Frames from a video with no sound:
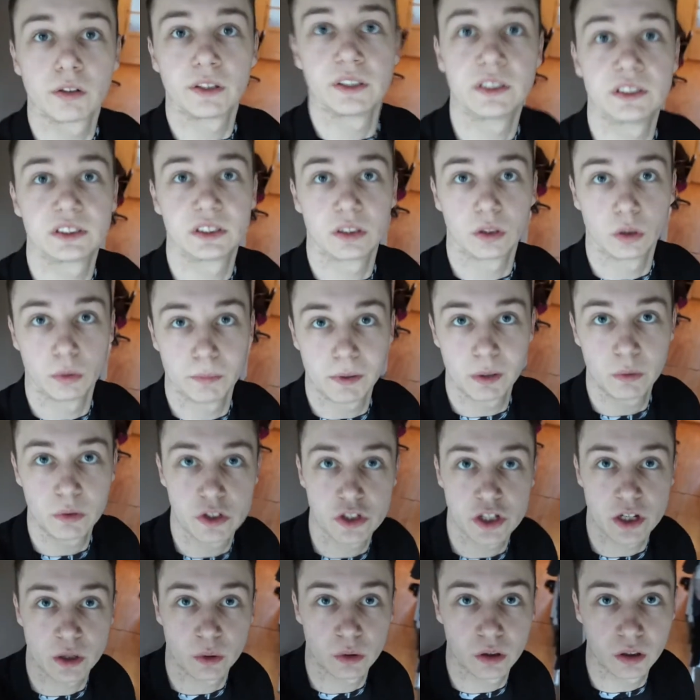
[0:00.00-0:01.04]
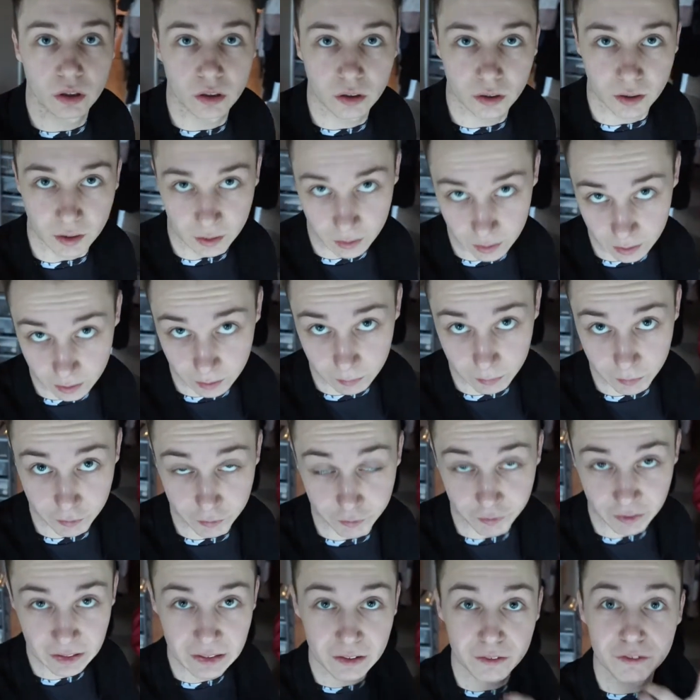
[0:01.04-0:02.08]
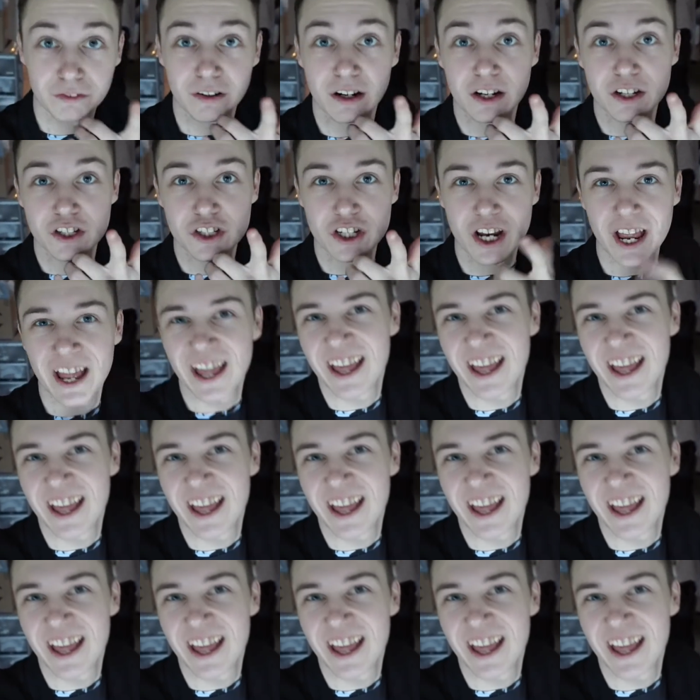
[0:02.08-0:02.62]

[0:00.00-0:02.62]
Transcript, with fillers: Right, so I'm out of the shower and um, feeling fresh.